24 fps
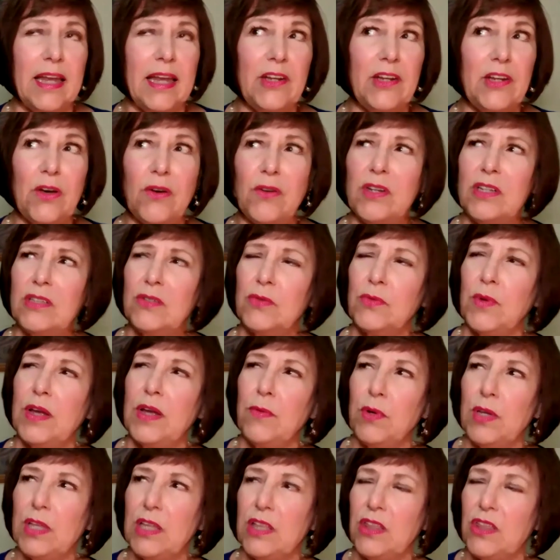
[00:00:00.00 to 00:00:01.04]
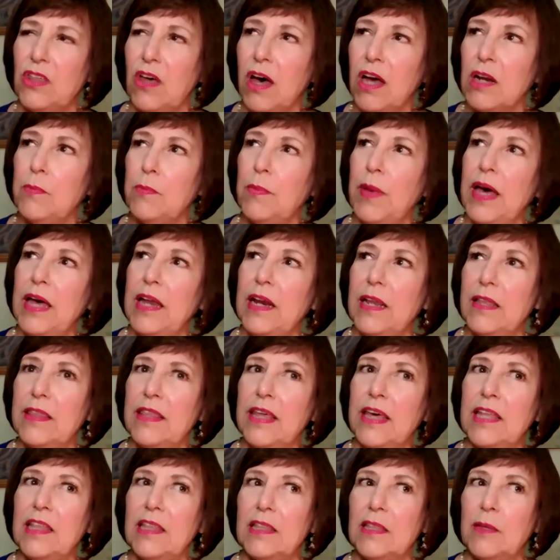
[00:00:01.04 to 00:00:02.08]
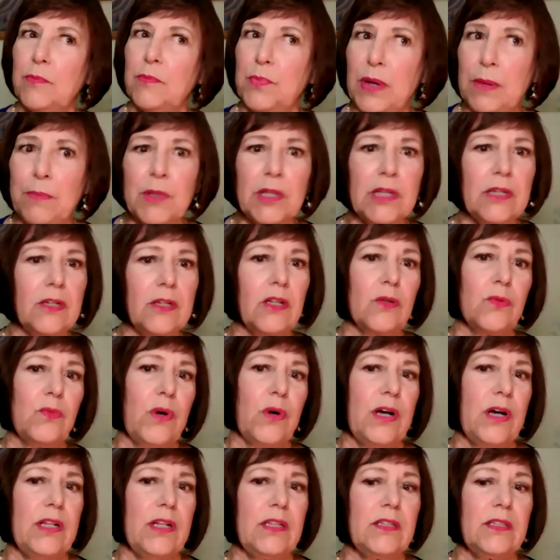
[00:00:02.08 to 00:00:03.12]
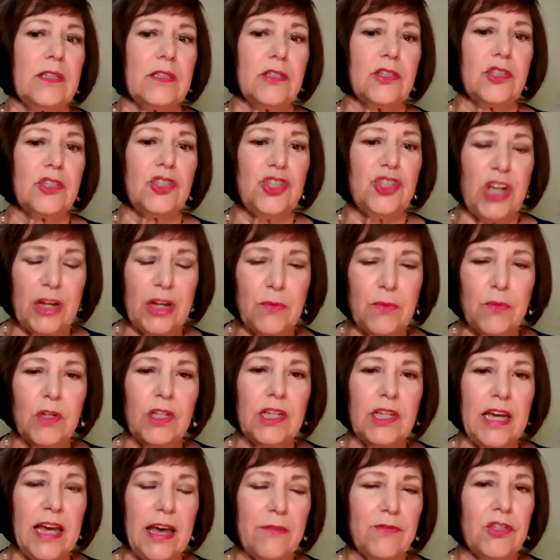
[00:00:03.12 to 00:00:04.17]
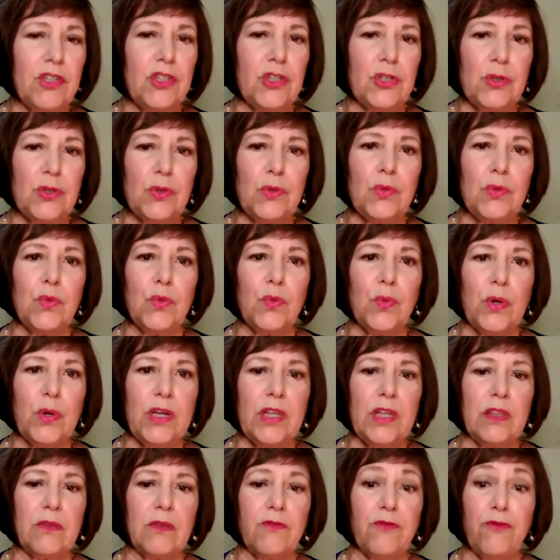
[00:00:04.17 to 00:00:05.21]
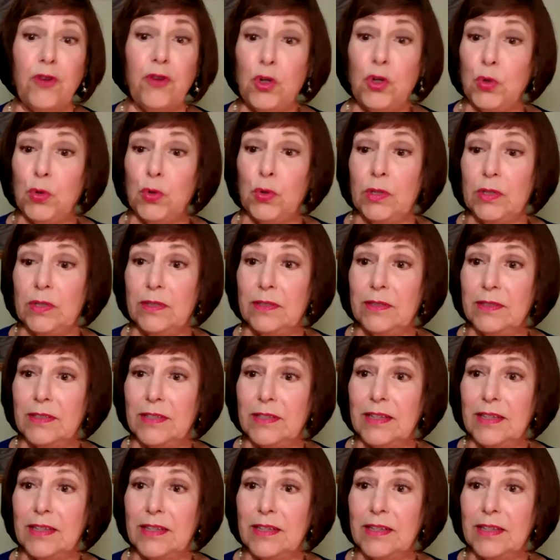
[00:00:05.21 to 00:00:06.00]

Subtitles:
And I noticed when I really thought about it that the biblical ones generally have to do with food